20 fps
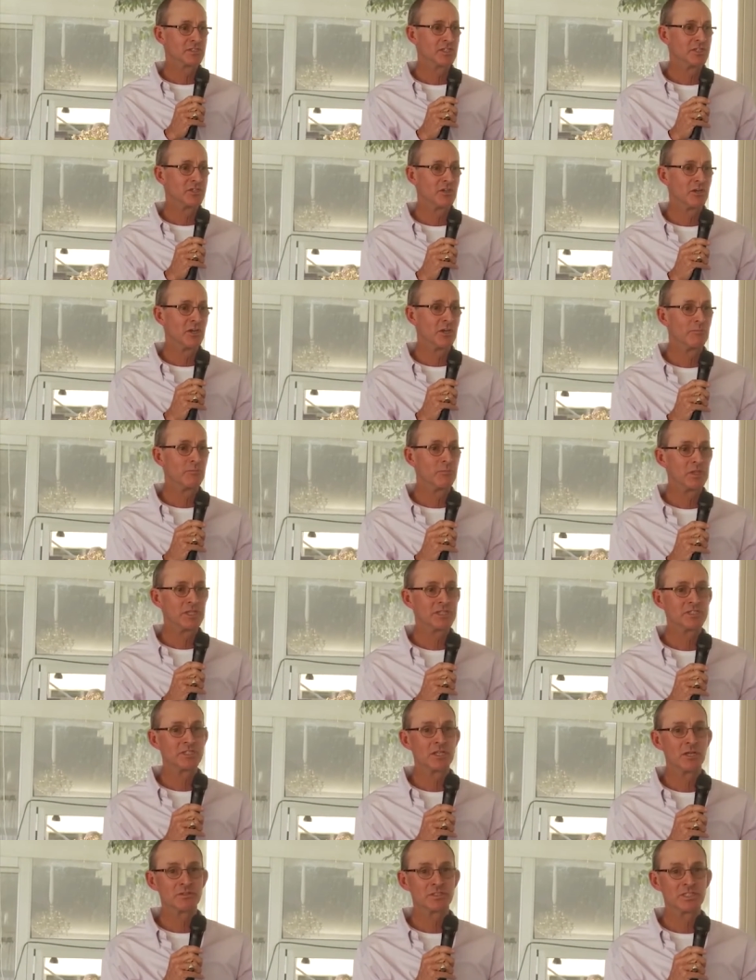in Europe, please
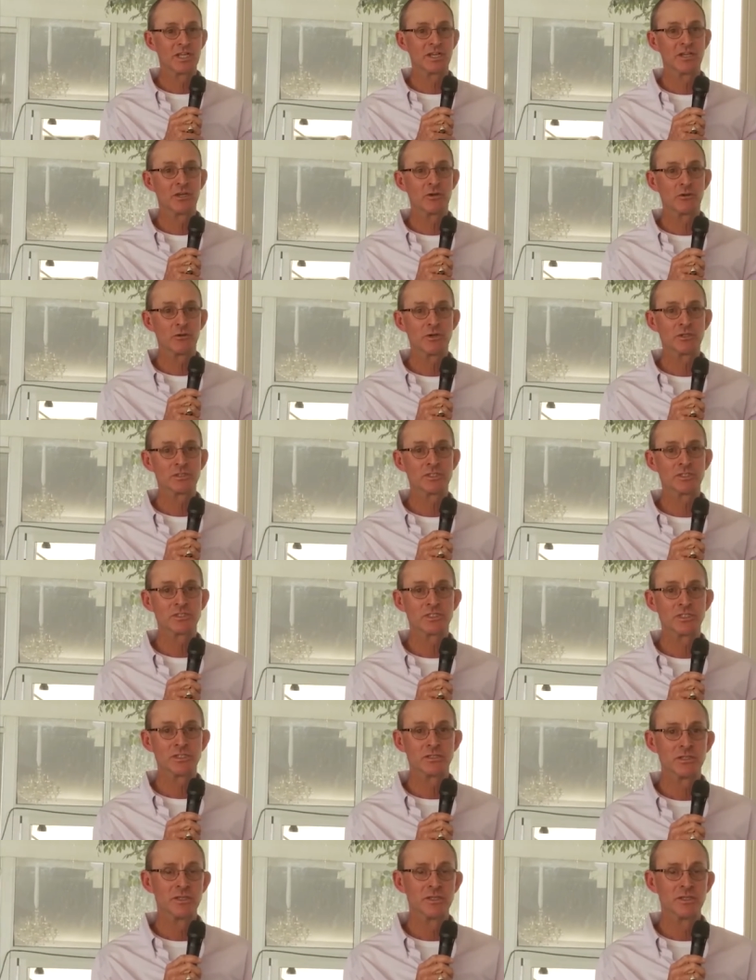don't sell your horses to